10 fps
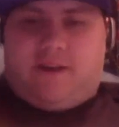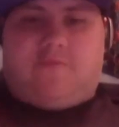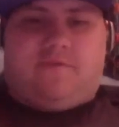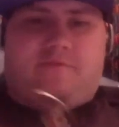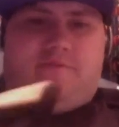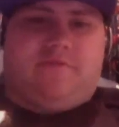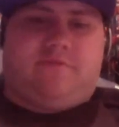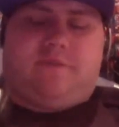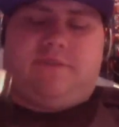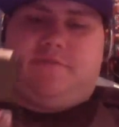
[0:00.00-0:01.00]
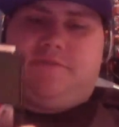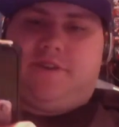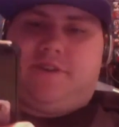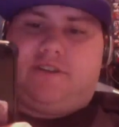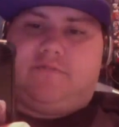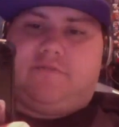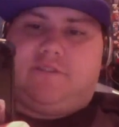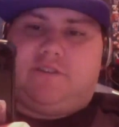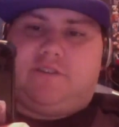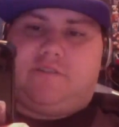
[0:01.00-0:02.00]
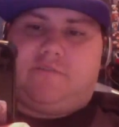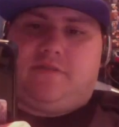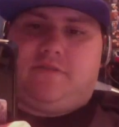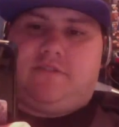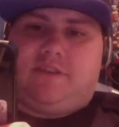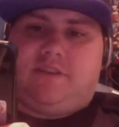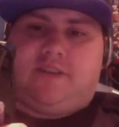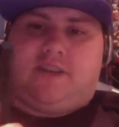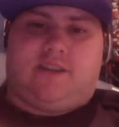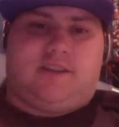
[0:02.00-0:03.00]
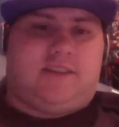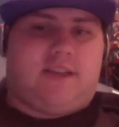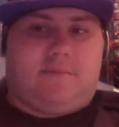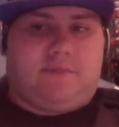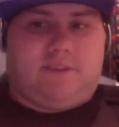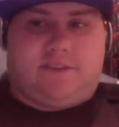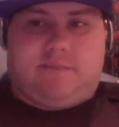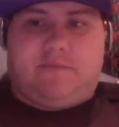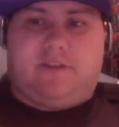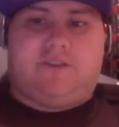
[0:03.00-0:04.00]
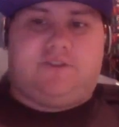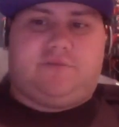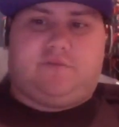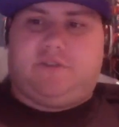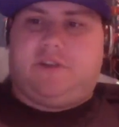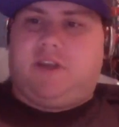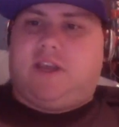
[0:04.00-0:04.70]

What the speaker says: What was my freaking thing we're going to talk about on the list? I got to get the topic list up as usual.